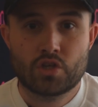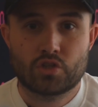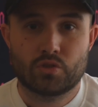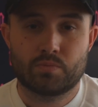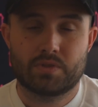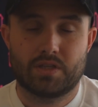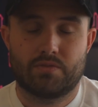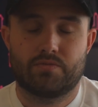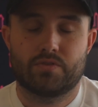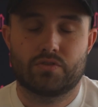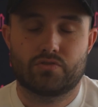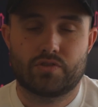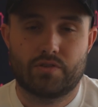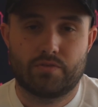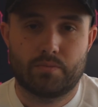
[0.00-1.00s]
some
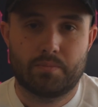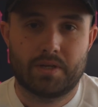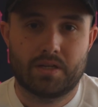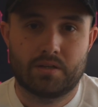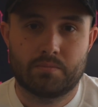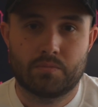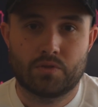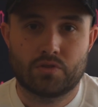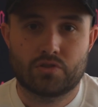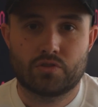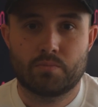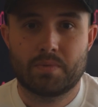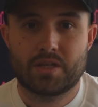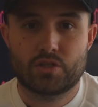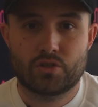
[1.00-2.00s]
different Stretford Paddock merch.
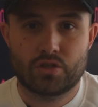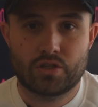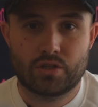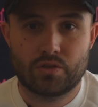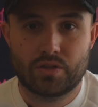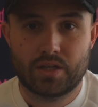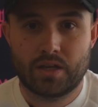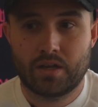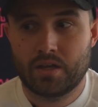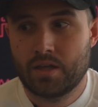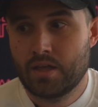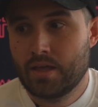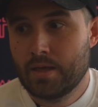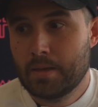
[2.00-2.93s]
So make sure you do that.